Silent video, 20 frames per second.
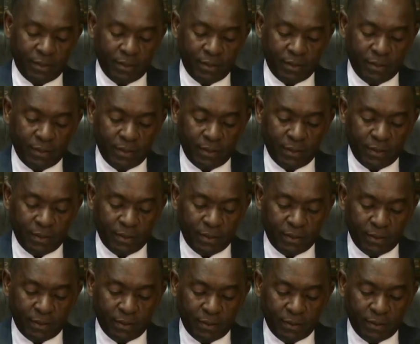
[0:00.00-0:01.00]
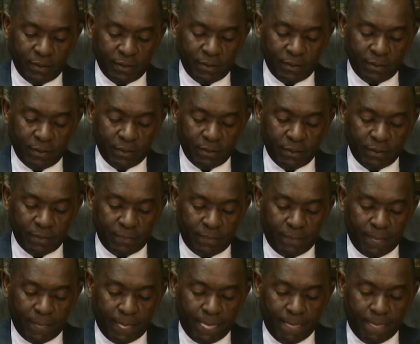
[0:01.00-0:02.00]

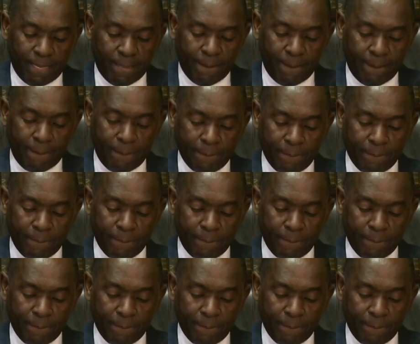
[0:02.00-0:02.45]
No one is speaking in this clip.